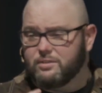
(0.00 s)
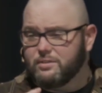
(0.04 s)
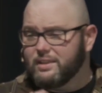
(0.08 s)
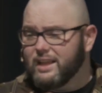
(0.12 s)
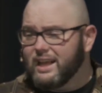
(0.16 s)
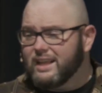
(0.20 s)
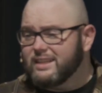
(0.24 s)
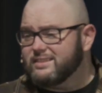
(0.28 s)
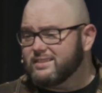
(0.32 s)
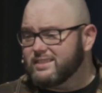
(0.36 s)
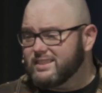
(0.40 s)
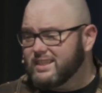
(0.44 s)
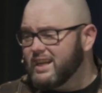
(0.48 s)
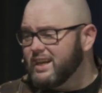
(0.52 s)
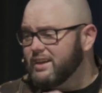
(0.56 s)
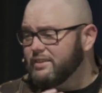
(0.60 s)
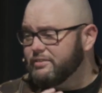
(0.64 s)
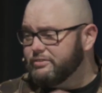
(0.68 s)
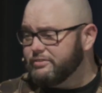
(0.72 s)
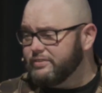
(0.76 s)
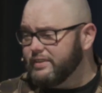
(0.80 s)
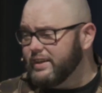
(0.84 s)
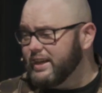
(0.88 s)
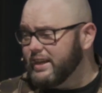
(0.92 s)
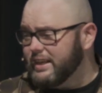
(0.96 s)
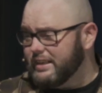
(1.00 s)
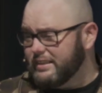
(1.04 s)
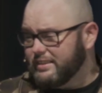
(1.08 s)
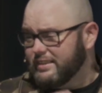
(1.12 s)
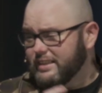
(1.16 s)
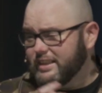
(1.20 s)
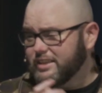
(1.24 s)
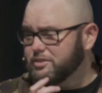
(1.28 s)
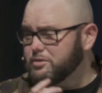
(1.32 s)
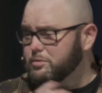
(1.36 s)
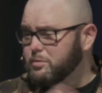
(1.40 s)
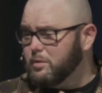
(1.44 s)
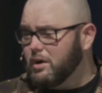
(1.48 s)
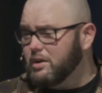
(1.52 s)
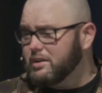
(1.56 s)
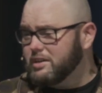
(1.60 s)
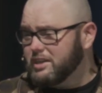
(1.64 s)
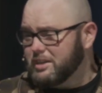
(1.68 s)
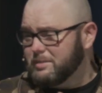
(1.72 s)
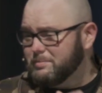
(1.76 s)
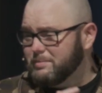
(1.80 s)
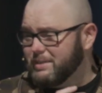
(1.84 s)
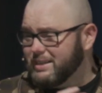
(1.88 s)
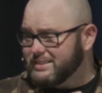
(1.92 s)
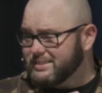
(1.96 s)
That's not faith, that's
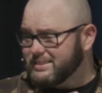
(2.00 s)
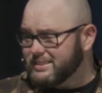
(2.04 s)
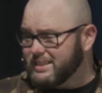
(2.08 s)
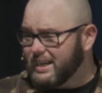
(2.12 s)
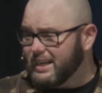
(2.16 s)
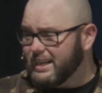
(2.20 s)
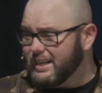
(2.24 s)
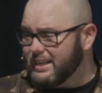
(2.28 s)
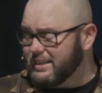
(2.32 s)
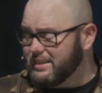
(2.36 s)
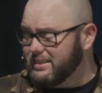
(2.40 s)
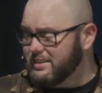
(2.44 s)
walking by sight.